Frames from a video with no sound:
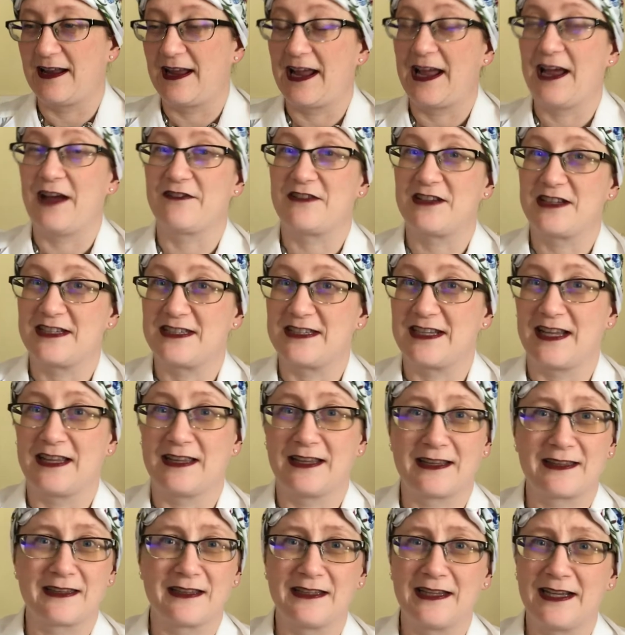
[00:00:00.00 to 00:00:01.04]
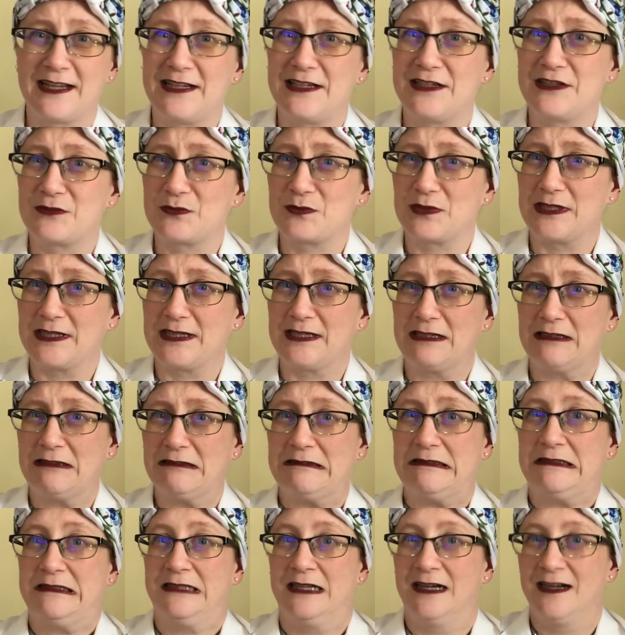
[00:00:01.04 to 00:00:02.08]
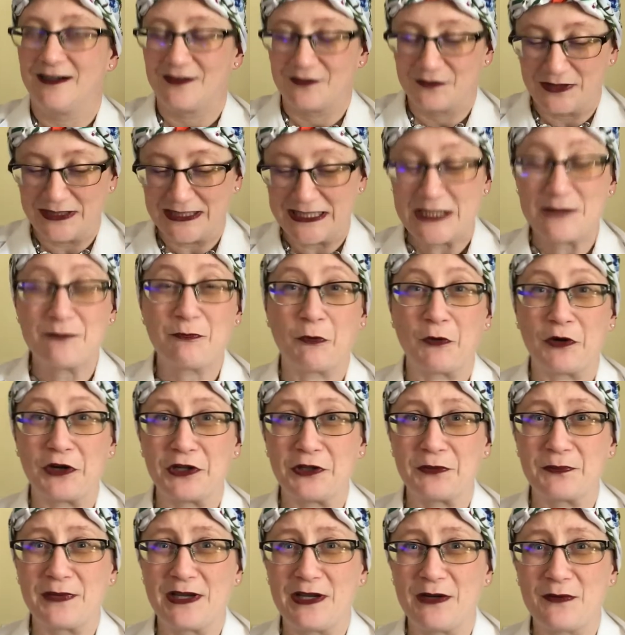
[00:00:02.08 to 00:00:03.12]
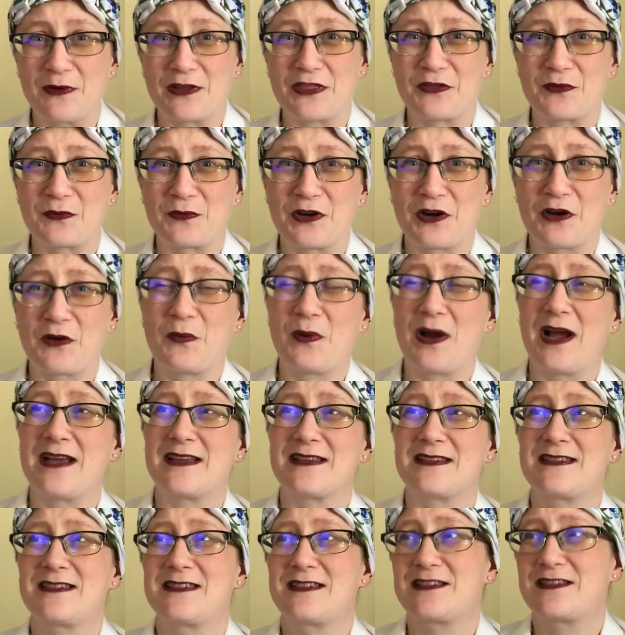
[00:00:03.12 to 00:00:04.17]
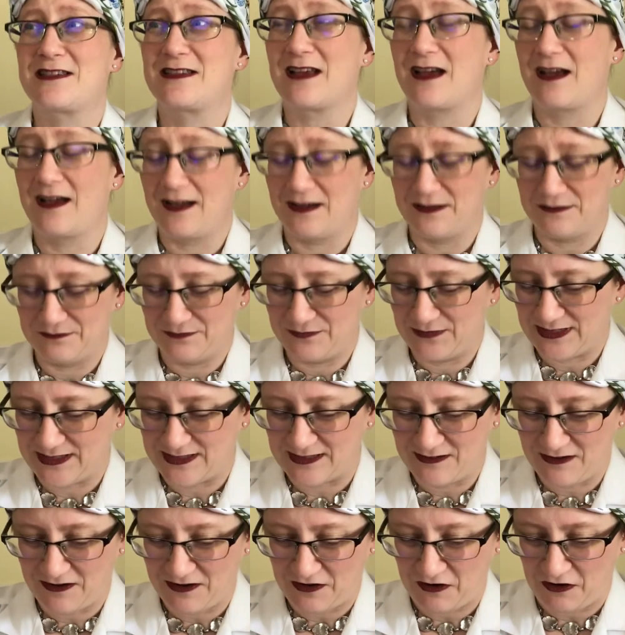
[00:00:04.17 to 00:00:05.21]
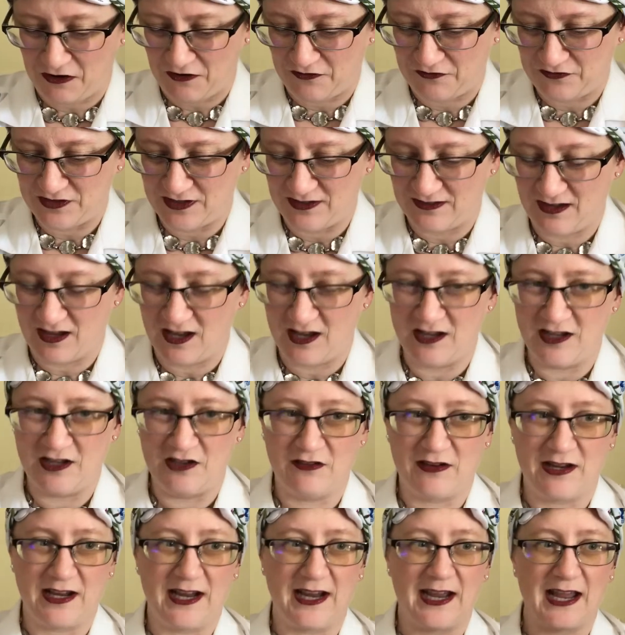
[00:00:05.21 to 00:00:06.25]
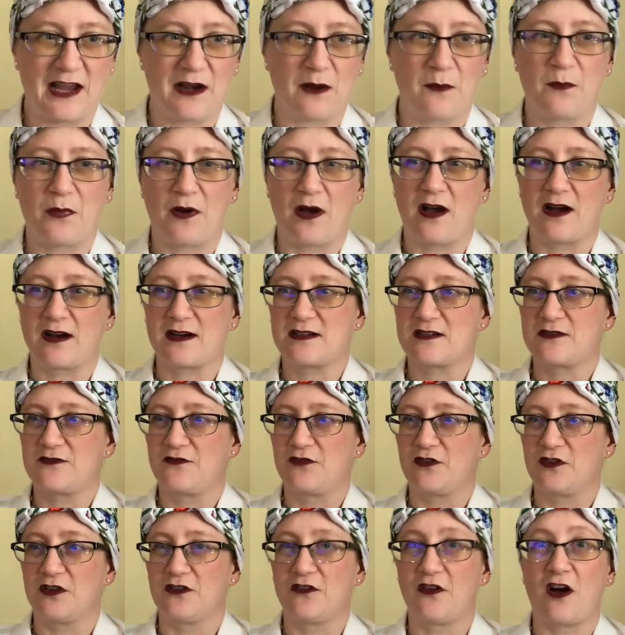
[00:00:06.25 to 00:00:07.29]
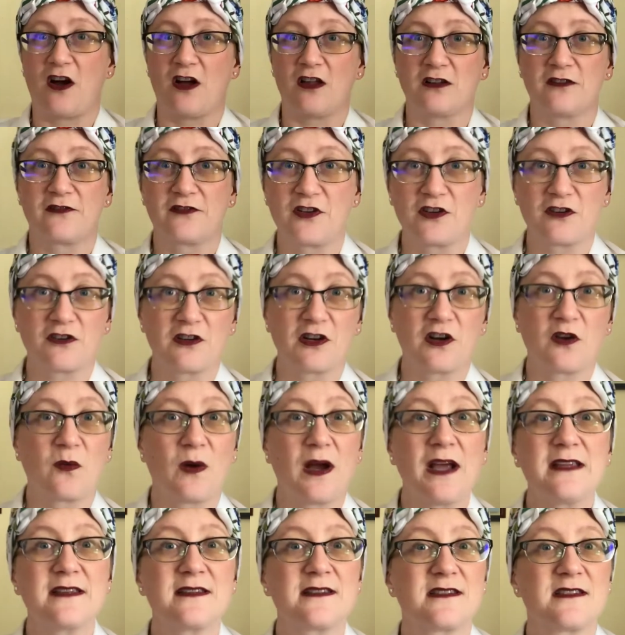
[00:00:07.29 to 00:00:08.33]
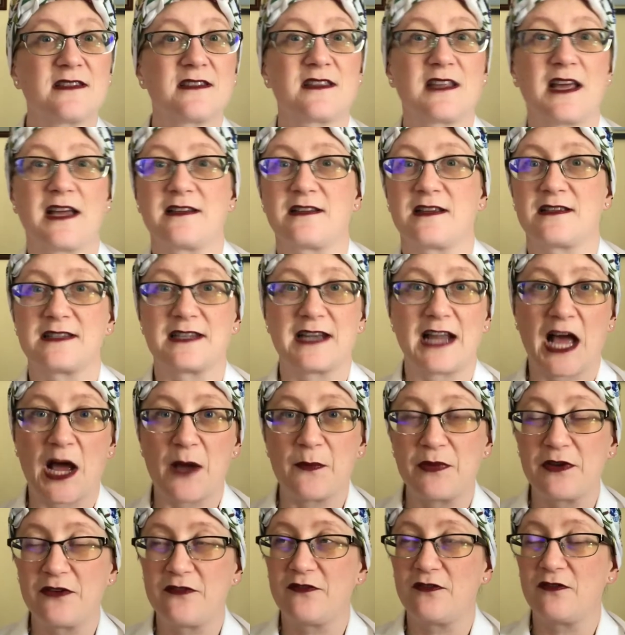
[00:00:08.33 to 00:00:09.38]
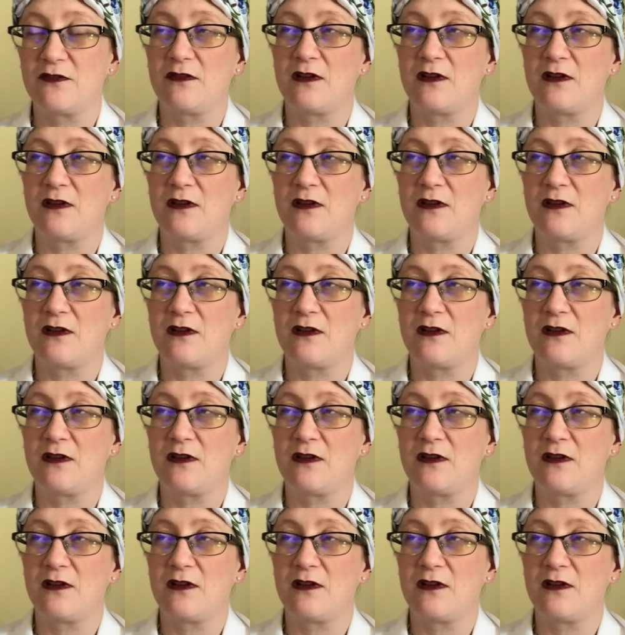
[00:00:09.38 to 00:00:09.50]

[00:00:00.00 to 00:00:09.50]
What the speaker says: have to say, like, the ladies really spoiled me with the requests. It's not often that you can get a box full of all of your requests. That doesn't happen